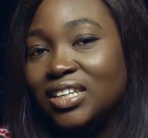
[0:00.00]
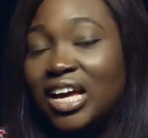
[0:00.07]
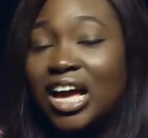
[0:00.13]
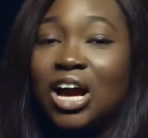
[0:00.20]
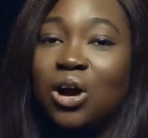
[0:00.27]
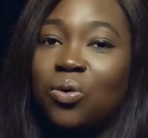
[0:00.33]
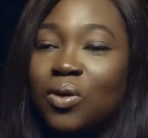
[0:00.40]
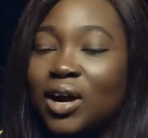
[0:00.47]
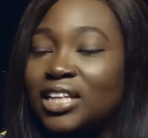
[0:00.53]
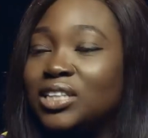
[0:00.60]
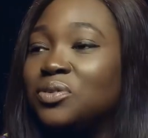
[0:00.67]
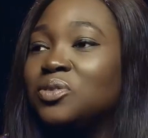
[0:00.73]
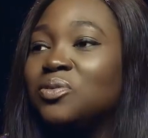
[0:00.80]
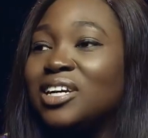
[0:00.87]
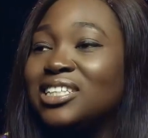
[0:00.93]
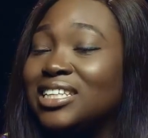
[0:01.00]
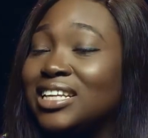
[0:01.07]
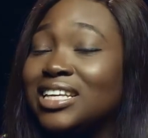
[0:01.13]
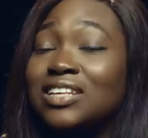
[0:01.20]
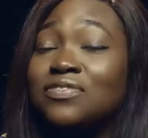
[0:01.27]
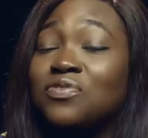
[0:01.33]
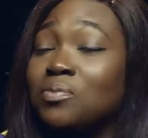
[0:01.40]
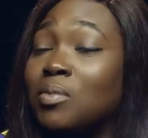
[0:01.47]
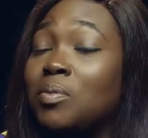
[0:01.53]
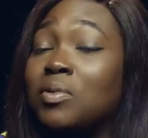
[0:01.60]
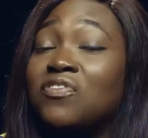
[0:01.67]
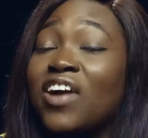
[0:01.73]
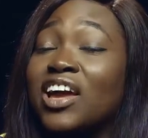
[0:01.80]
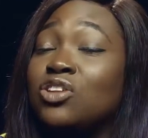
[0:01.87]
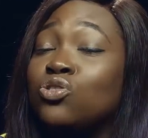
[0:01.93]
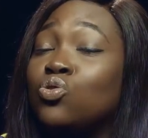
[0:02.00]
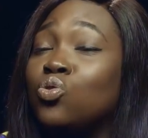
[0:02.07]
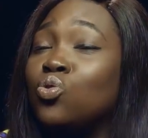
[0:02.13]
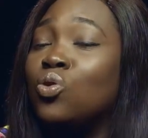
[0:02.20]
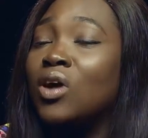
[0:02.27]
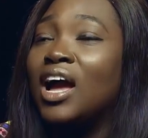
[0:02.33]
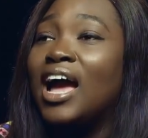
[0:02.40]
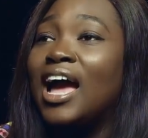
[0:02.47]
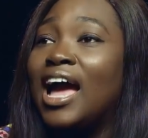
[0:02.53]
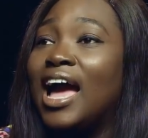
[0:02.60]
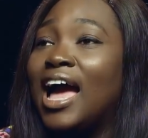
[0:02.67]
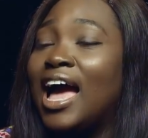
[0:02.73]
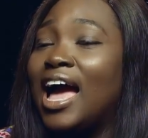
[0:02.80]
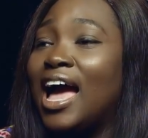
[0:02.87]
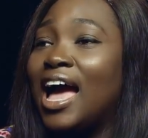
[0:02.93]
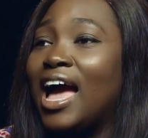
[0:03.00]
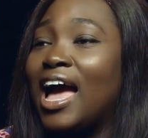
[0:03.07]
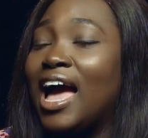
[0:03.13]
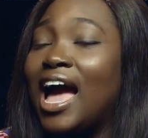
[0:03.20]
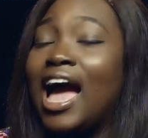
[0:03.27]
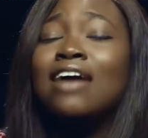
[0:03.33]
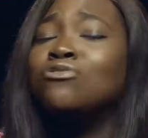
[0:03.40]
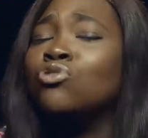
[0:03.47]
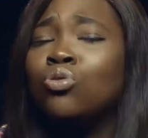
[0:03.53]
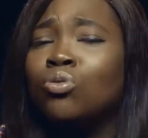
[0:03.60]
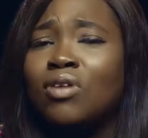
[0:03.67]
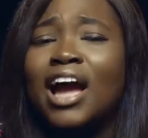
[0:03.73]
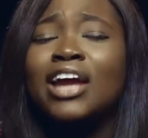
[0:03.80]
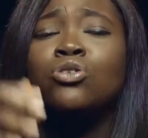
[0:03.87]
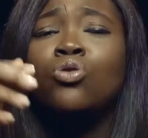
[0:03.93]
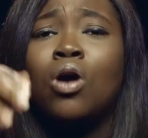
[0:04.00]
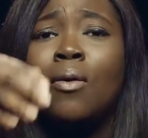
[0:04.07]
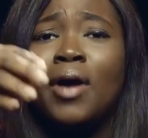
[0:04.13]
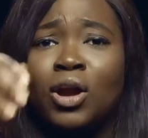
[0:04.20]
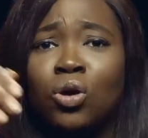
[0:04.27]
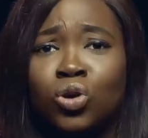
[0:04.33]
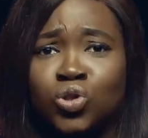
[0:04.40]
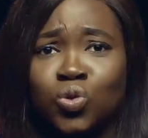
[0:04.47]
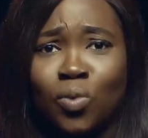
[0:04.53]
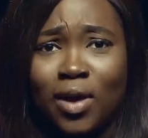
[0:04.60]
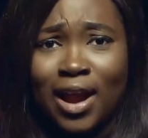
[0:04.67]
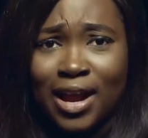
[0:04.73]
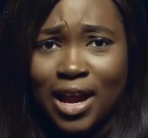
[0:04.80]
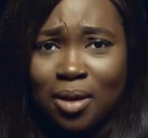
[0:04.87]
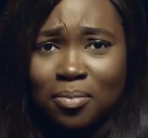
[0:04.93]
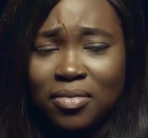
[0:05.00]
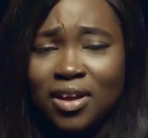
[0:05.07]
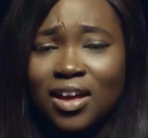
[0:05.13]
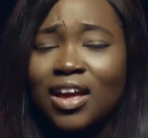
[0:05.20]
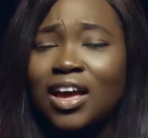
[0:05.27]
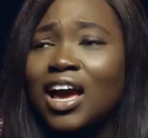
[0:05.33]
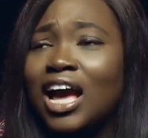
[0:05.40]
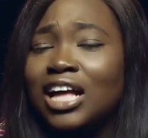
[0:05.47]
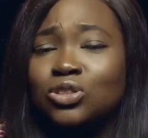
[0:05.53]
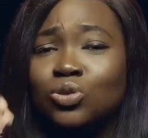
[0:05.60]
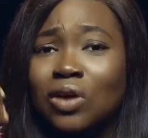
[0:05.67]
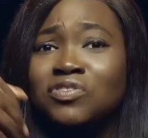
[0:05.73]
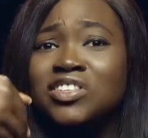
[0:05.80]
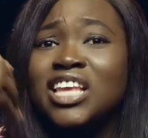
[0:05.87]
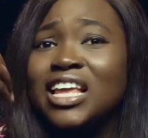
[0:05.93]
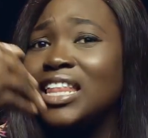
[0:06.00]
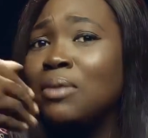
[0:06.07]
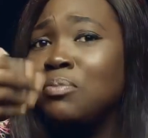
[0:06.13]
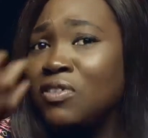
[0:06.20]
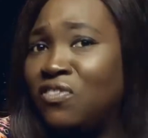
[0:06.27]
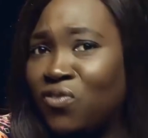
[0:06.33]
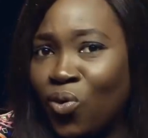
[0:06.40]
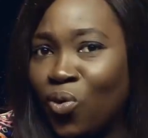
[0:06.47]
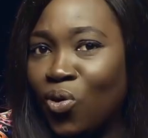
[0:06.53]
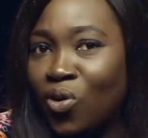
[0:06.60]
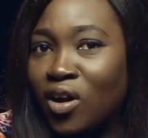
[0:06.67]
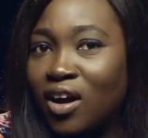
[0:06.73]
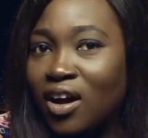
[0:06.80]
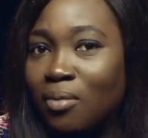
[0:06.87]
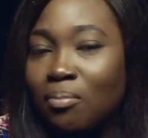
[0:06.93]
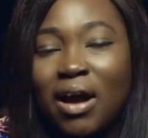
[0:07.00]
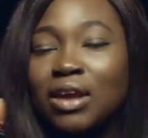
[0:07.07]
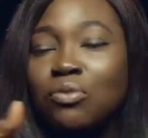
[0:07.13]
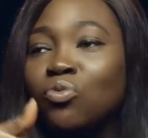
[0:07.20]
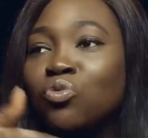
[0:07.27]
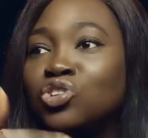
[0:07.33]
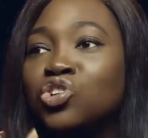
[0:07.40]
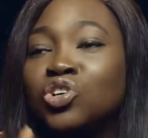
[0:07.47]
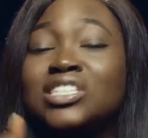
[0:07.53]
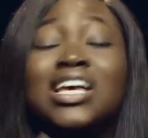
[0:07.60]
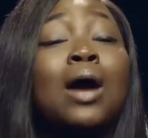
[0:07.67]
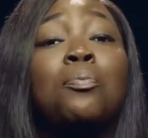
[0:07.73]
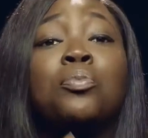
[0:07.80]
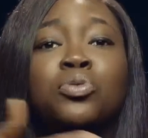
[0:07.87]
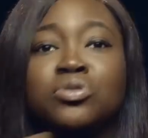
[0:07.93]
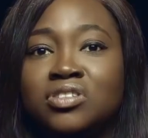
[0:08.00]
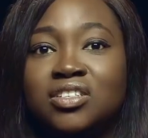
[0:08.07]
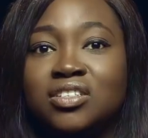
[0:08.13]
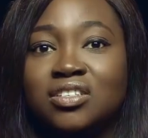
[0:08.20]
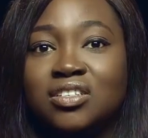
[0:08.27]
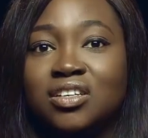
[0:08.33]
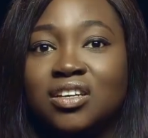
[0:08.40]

How? And the reason why I said if maybe if I knew, I, no, I know how I got to where I am, and so I've said that before. Mine just happened.